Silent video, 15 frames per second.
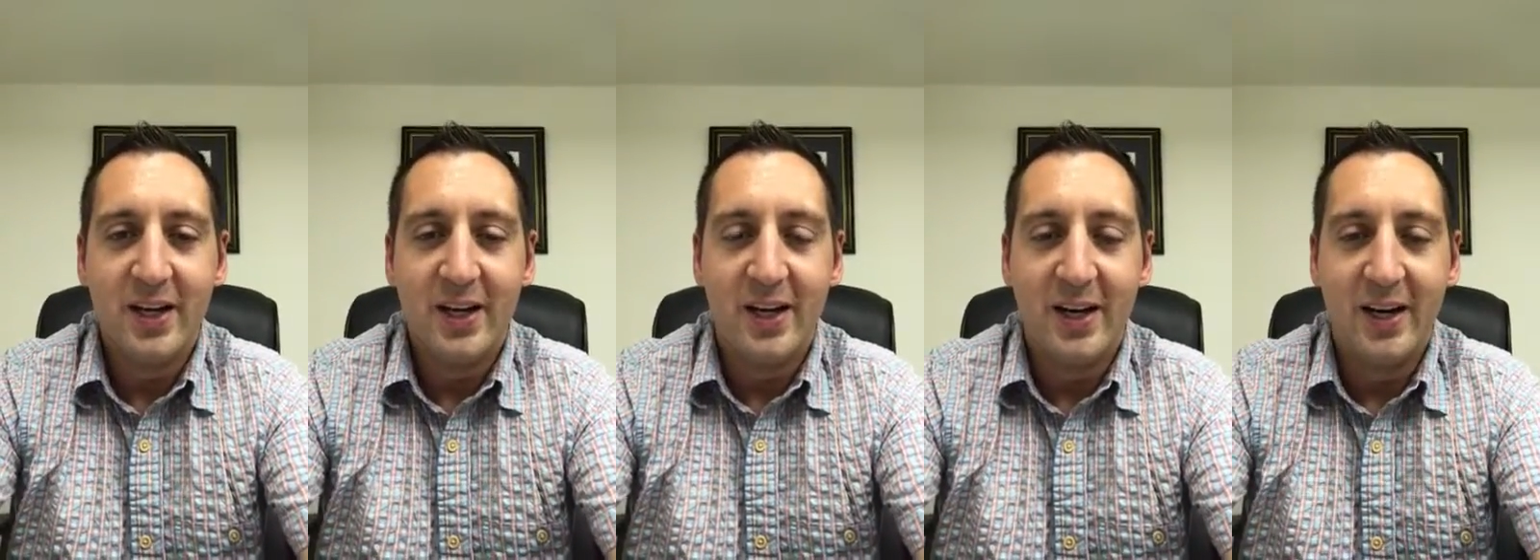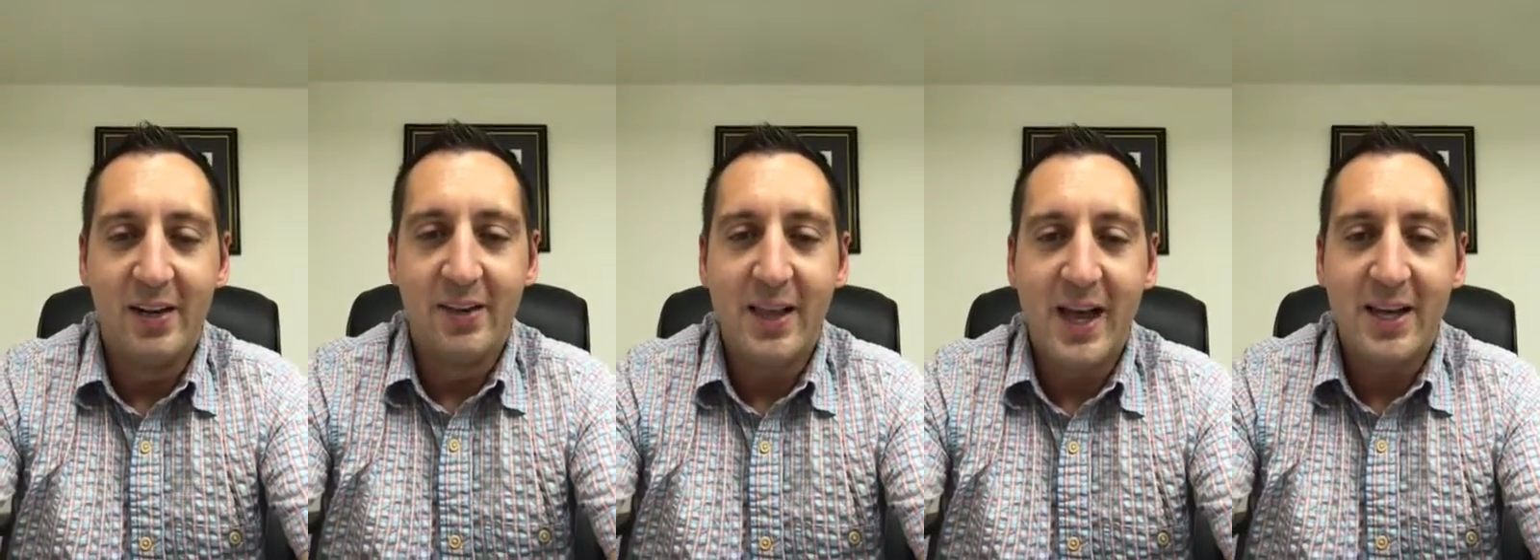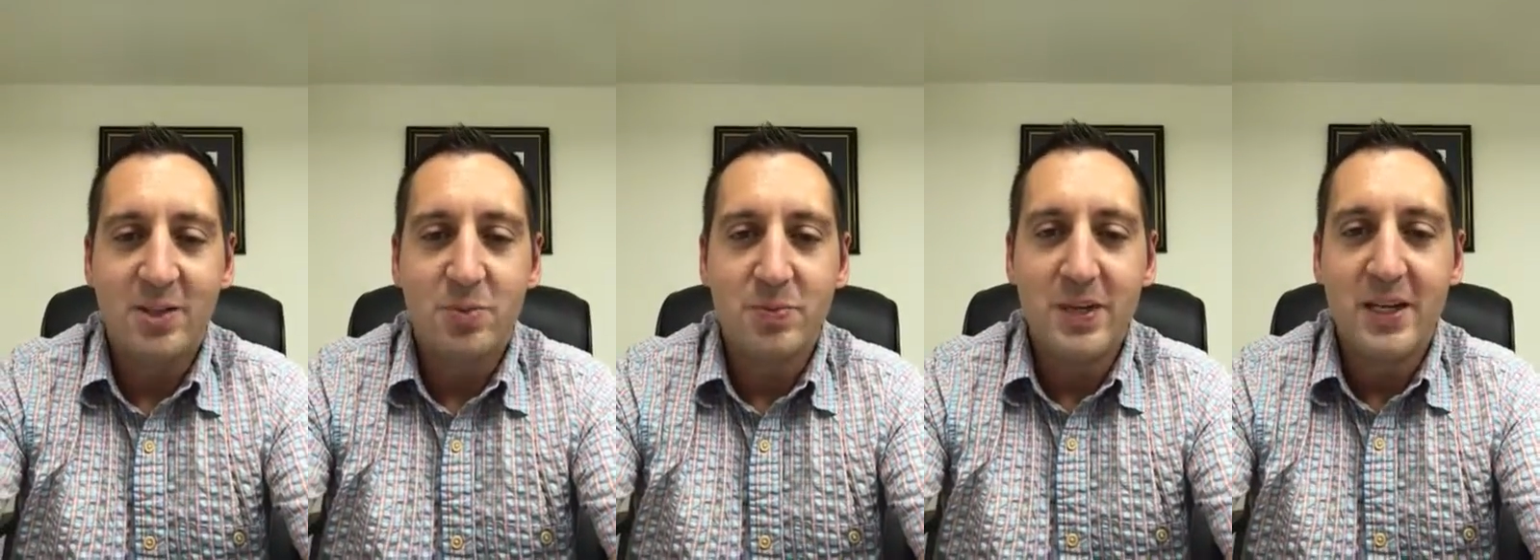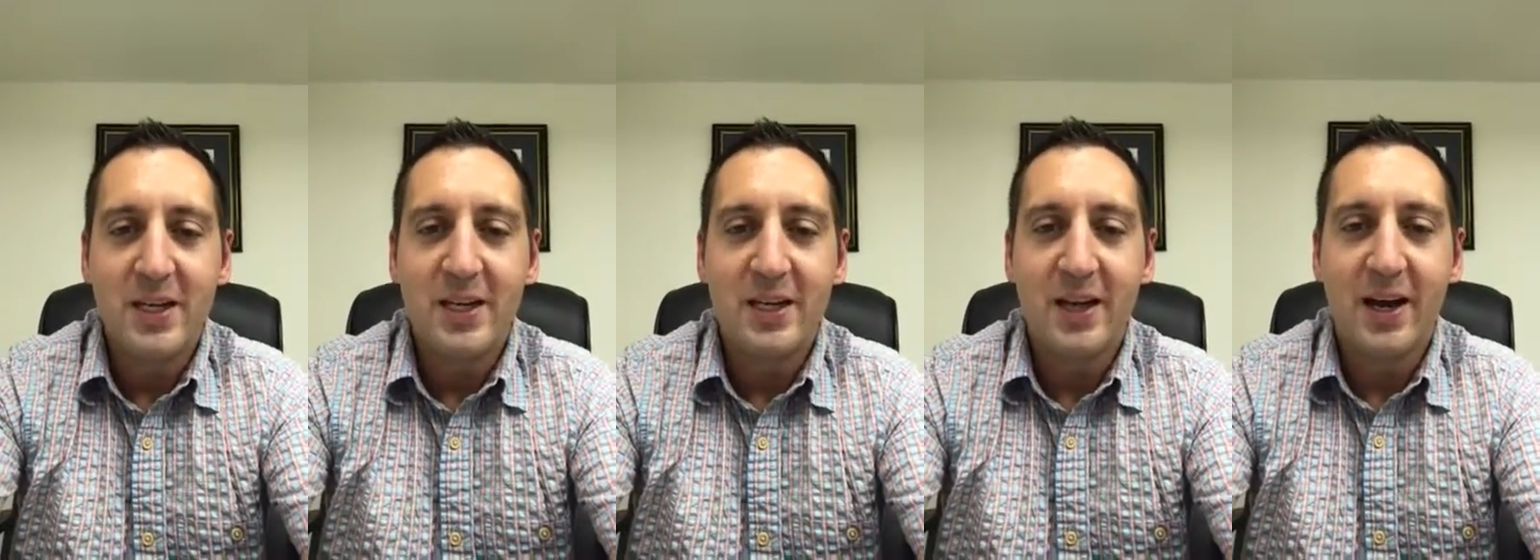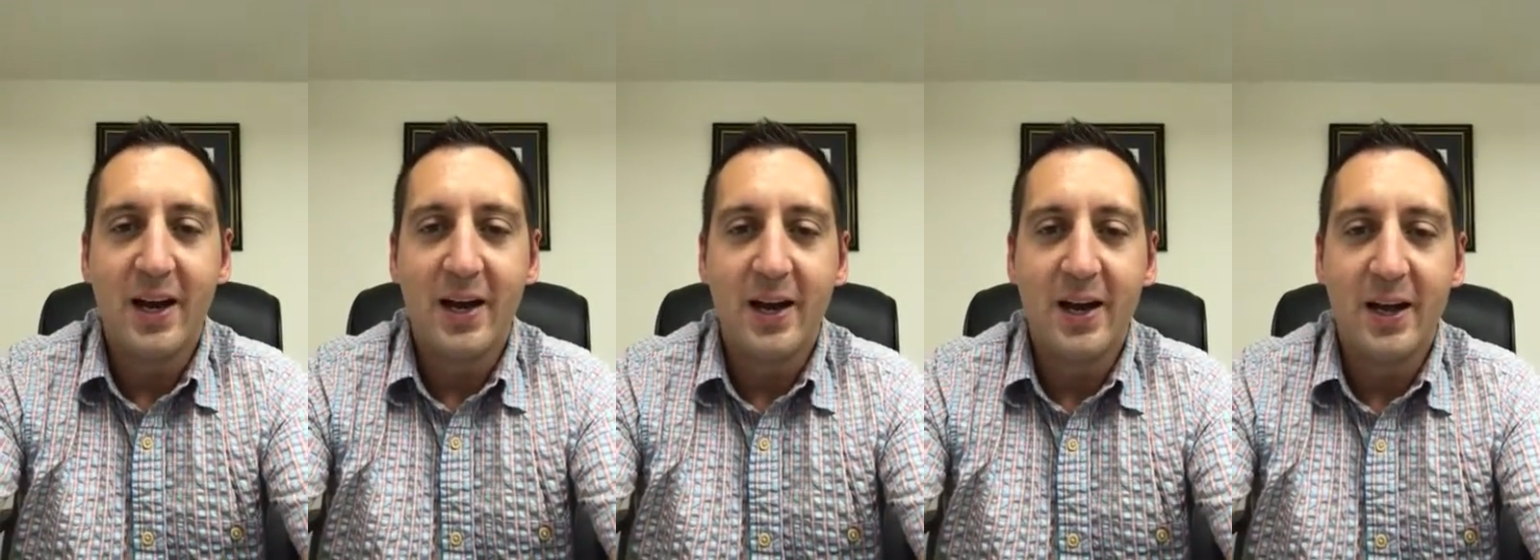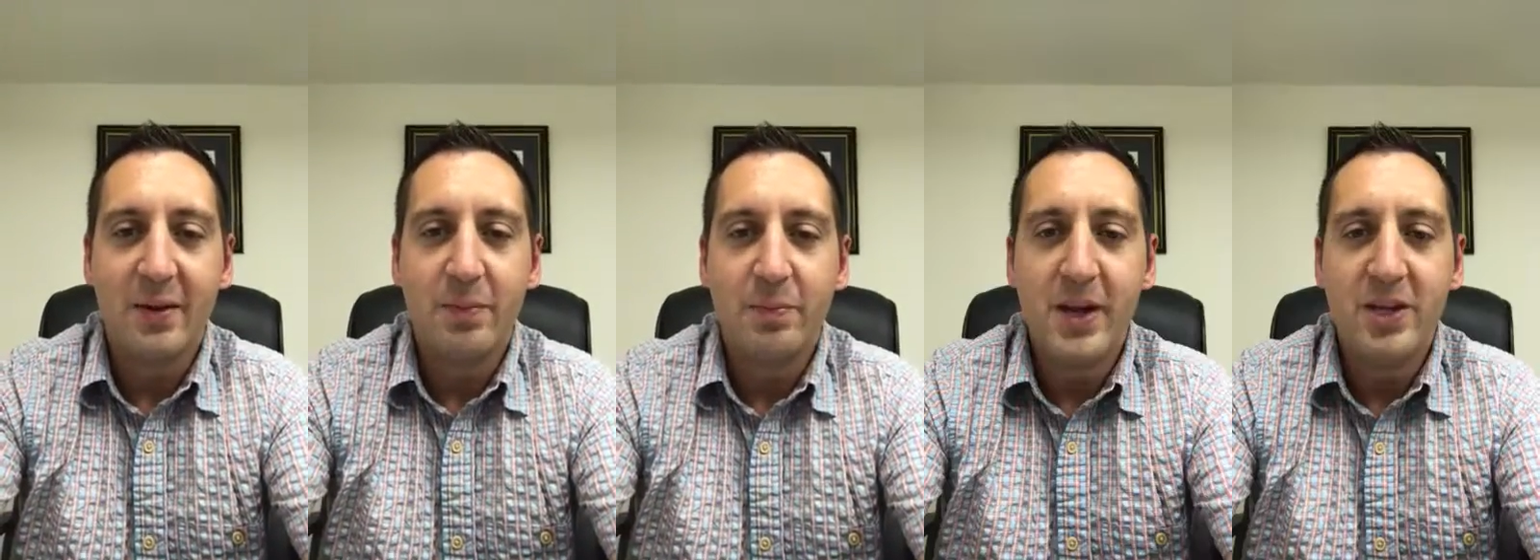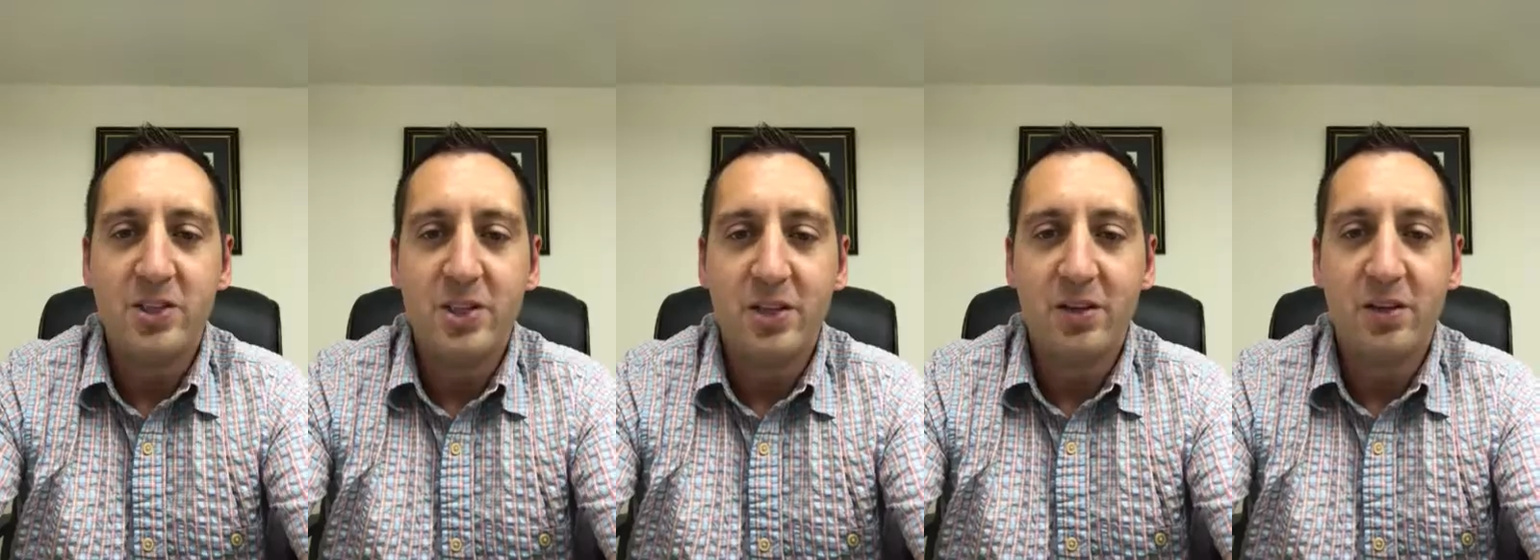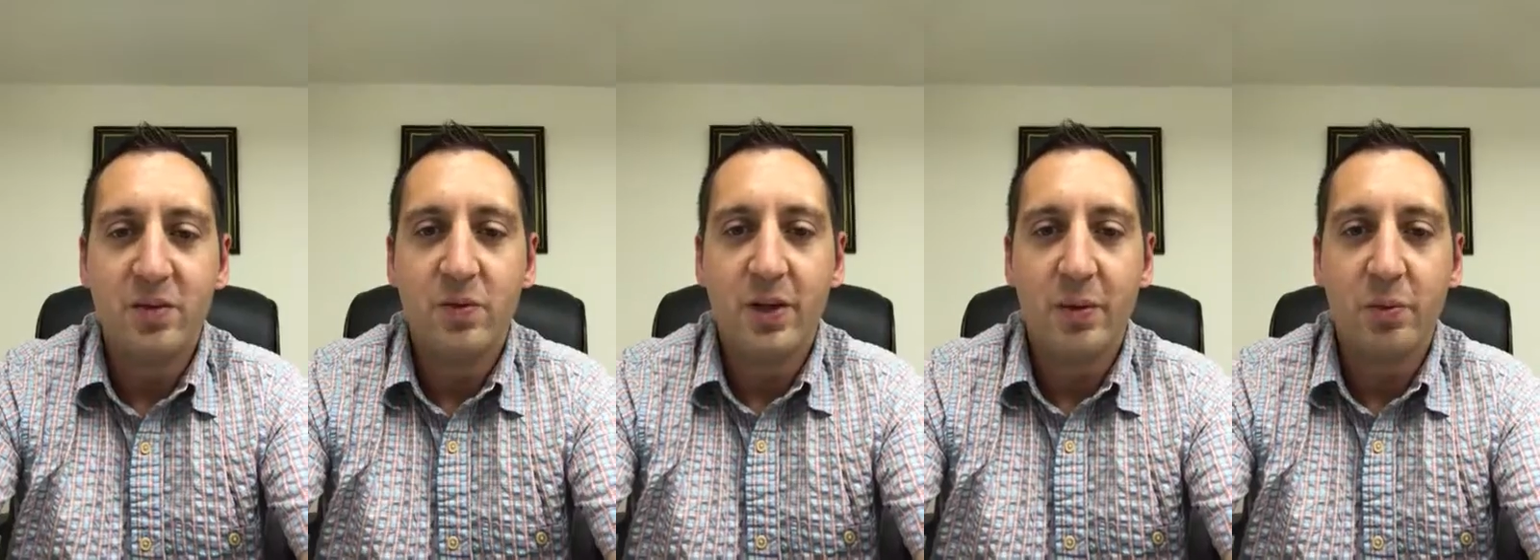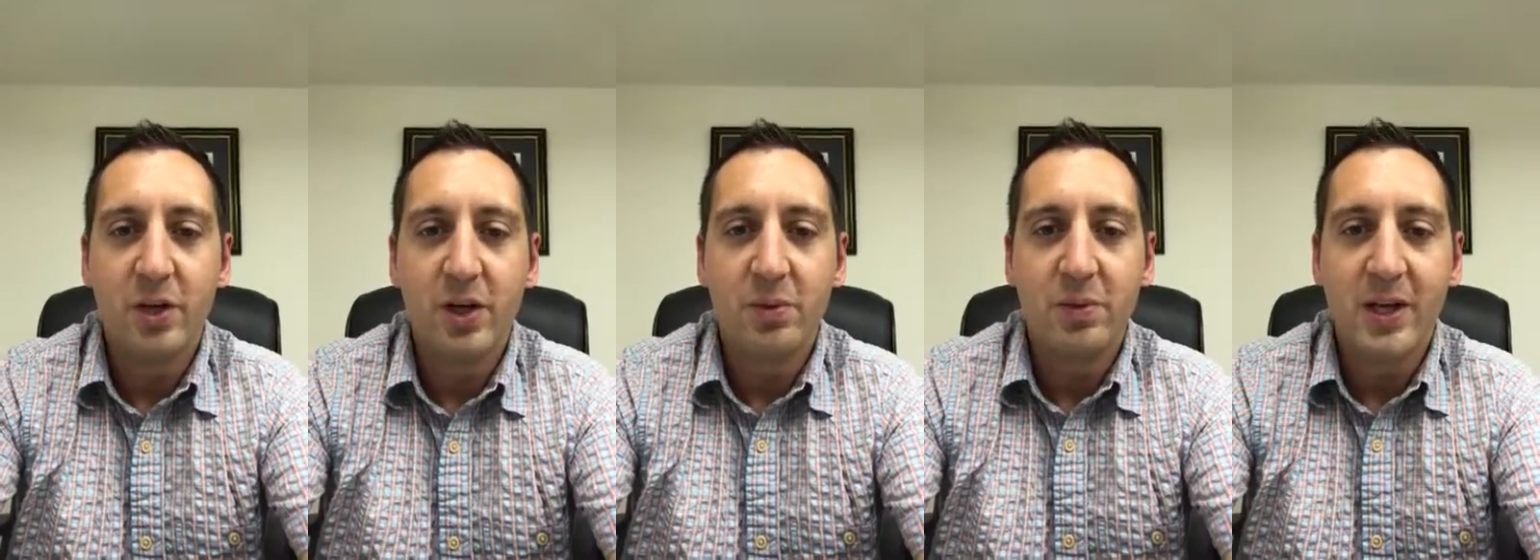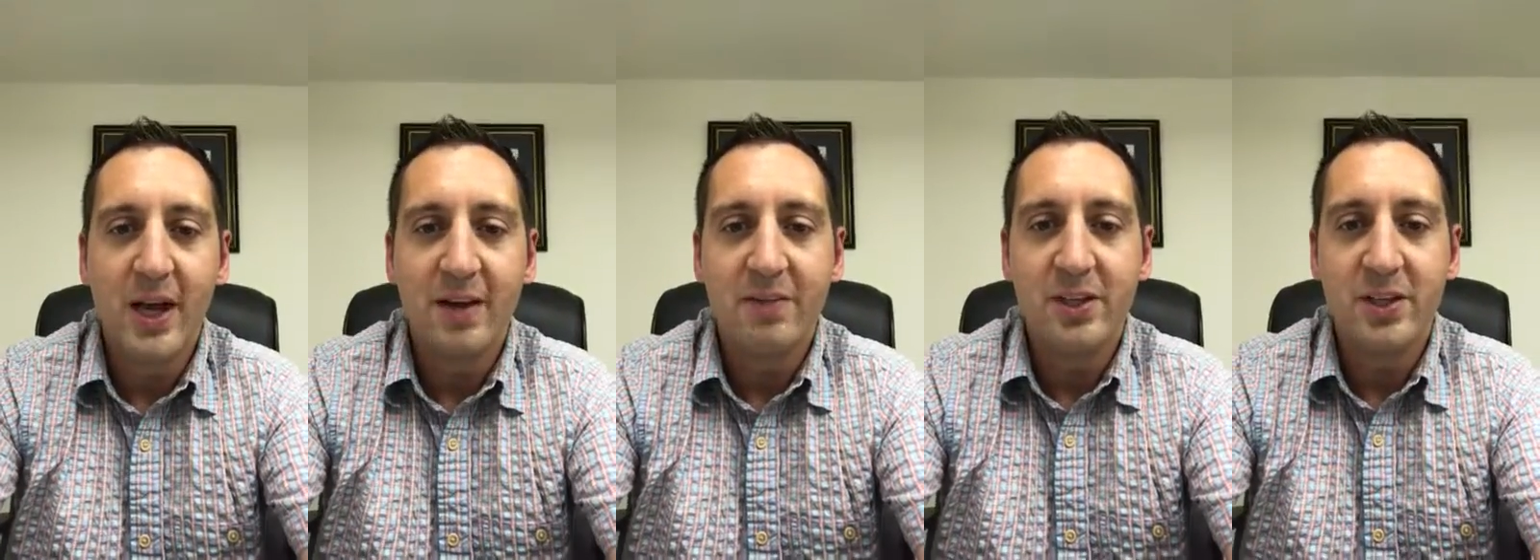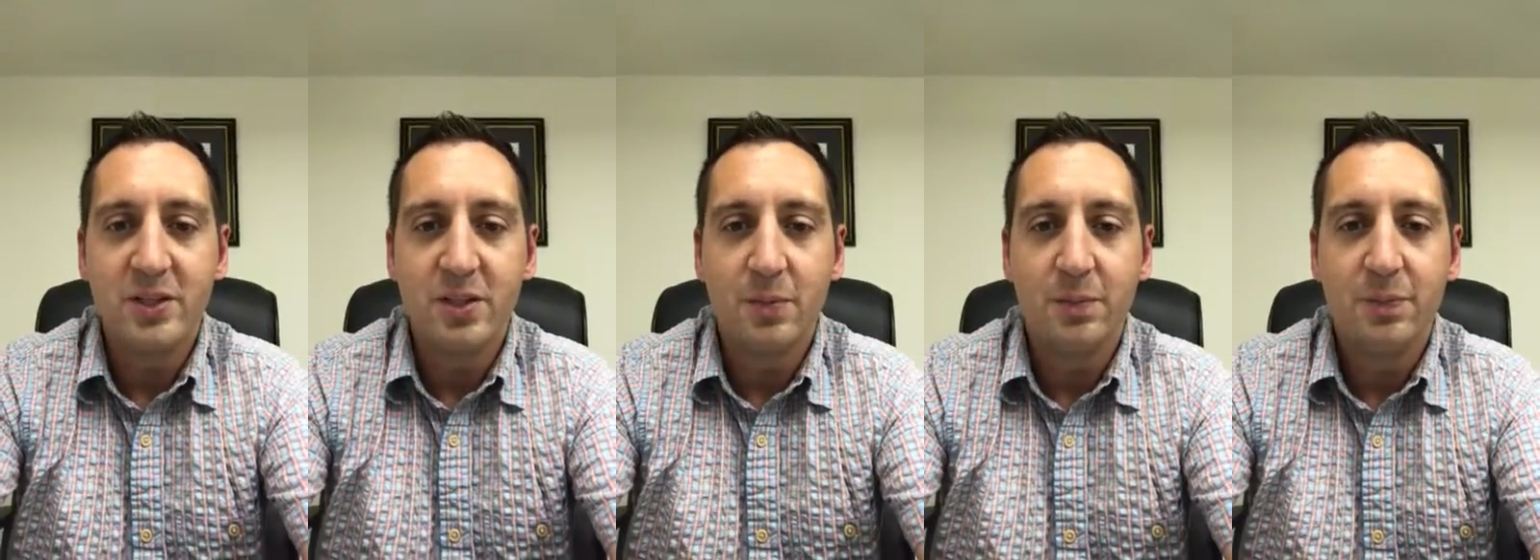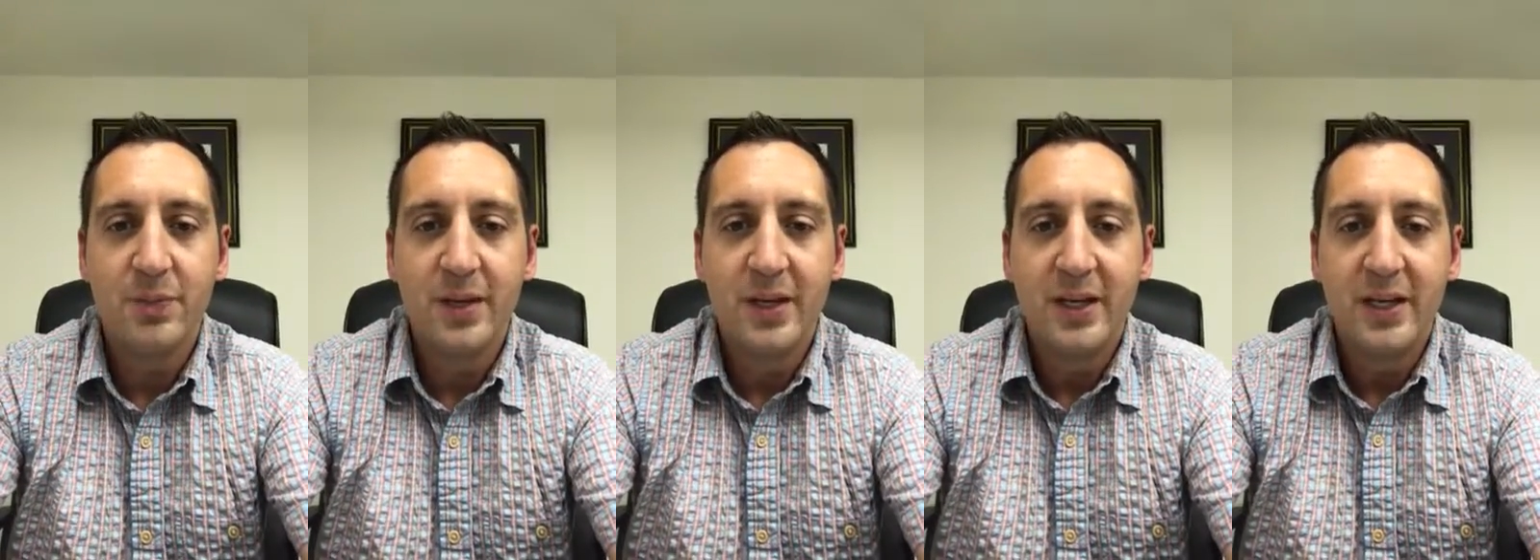last meeting I had mentioned that we're going to be having some